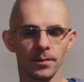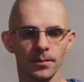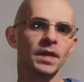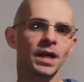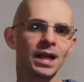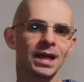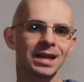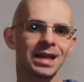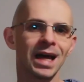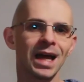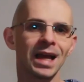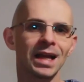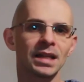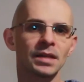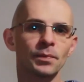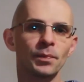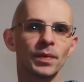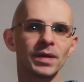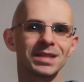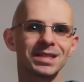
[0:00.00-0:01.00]
The client
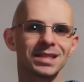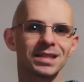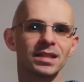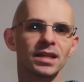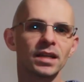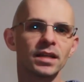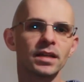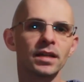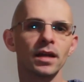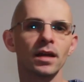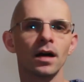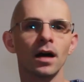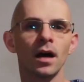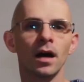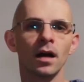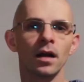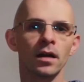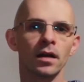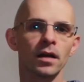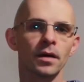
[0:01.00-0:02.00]
puts the idea
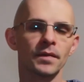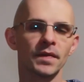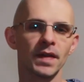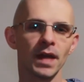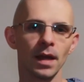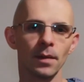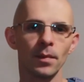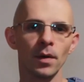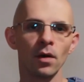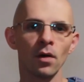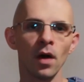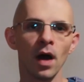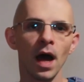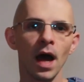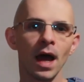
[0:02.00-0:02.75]
on the table